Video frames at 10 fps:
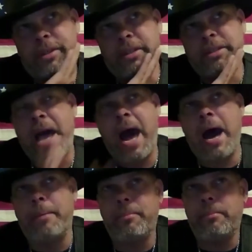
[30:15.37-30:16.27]
the
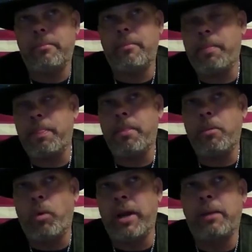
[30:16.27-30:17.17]
top when
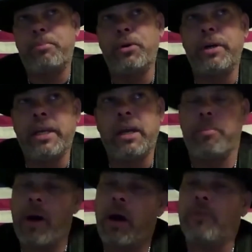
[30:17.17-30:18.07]
I put it in
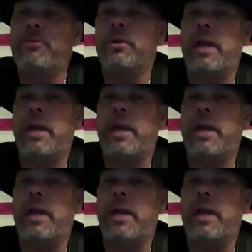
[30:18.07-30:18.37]
about a foot and a